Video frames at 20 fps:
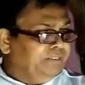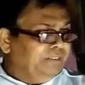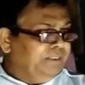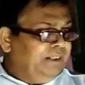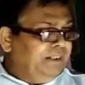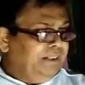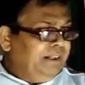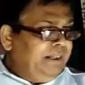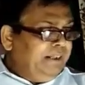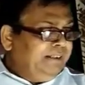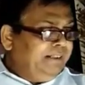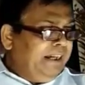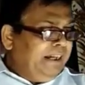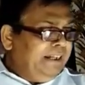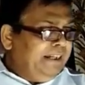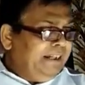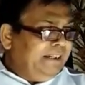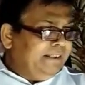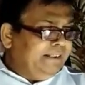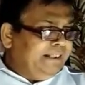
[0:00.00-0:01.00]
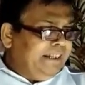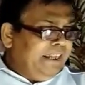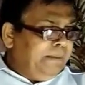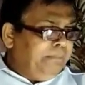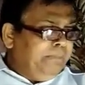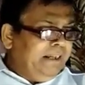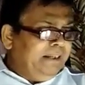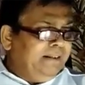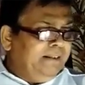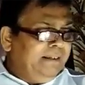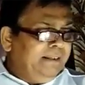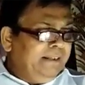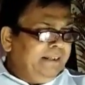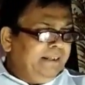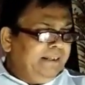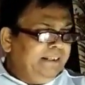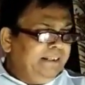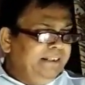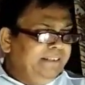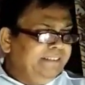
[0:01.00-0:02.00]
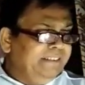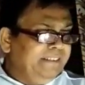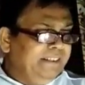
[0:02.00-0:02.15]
The camel is a